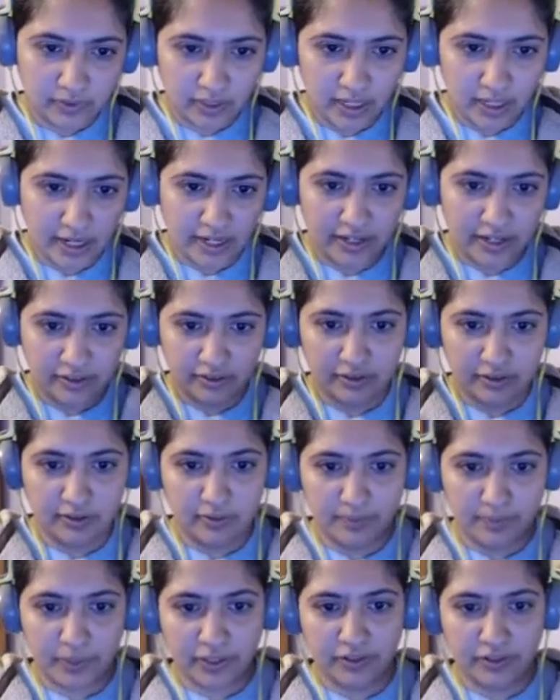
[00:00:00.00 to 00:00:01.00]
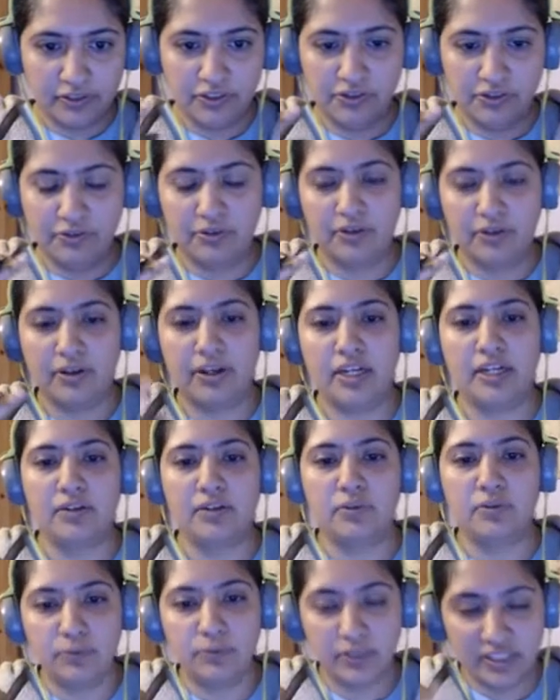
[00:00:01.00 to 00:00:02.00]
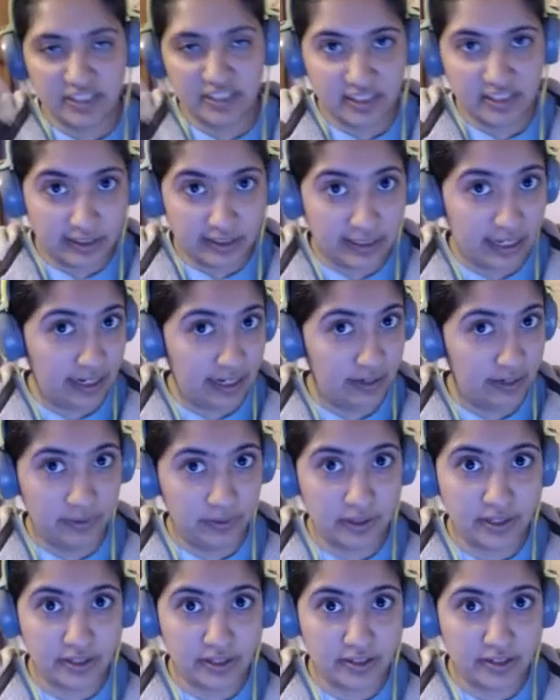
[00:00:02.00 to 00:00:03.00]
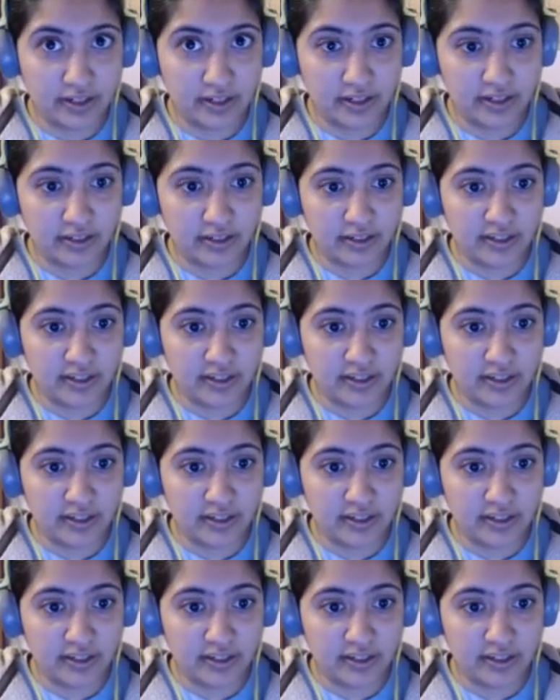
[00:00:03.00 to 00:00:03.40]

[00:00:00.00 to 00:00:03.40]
any other part of the drawing once the line work is done,